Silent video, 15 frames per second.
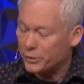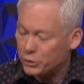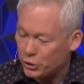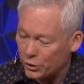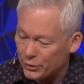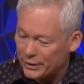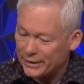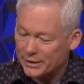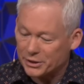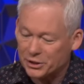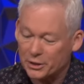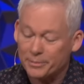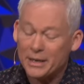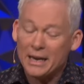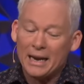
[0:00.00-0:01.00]
with
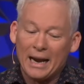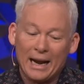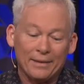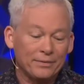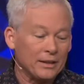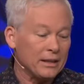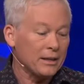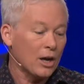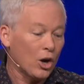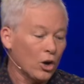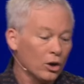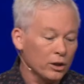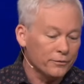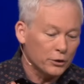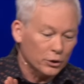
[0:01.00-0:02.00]
Judaism, and then
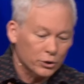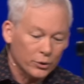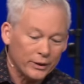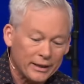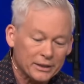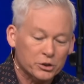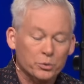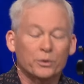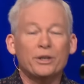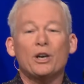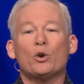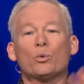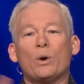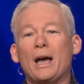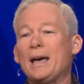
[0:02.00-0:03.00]
all of your critics will
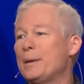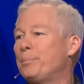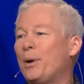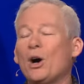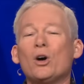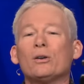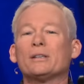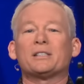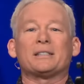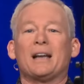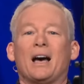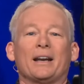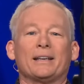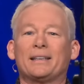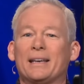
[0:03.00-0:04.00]
know, hey, Paul is
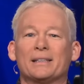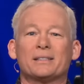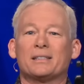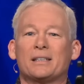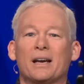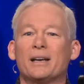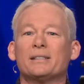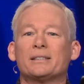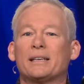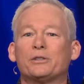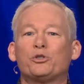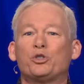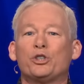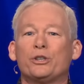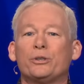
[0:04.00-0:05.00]
not against us
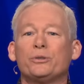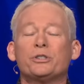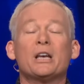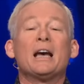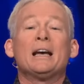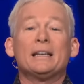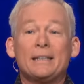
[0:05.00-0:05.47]
as Jews.